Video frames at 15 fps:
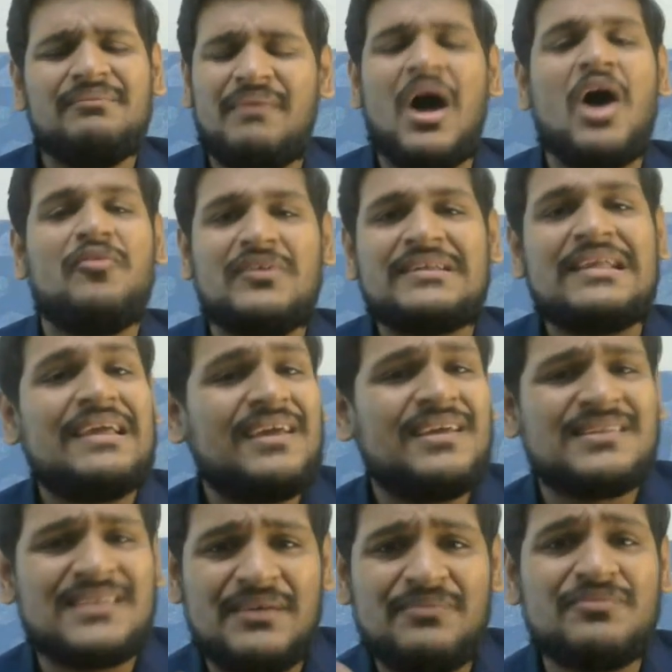Obviously,
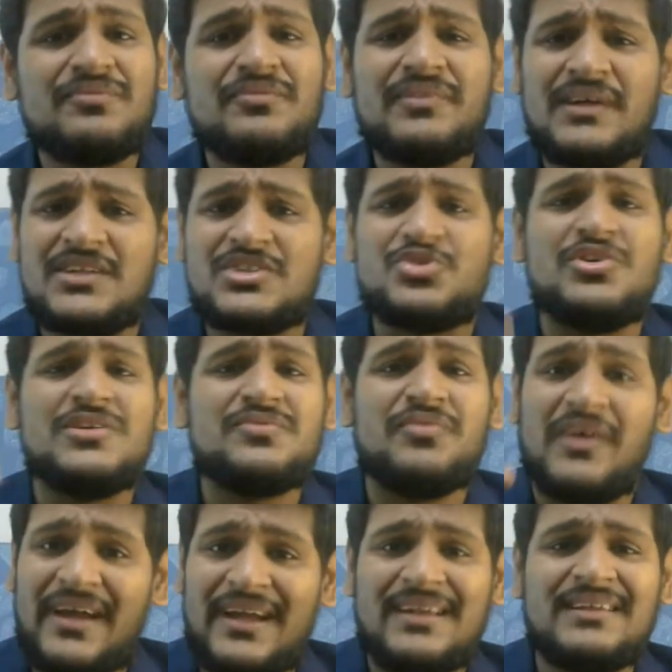some uh, students
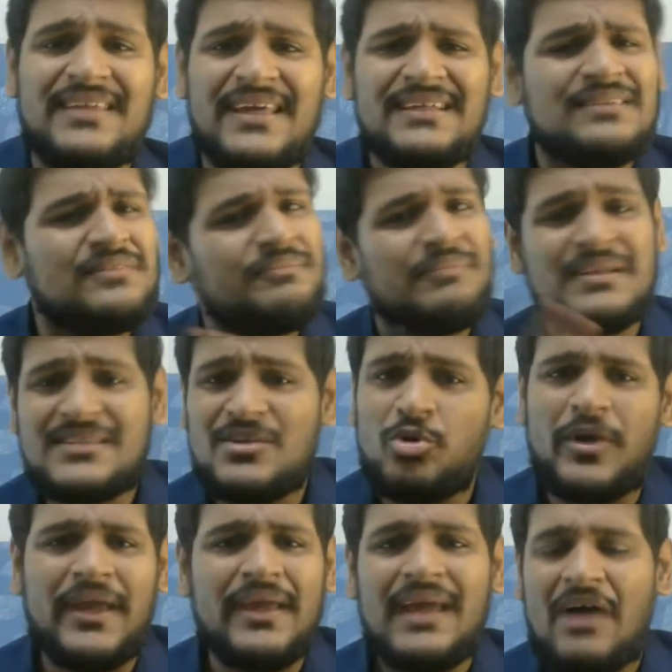forget the things, but it's okay.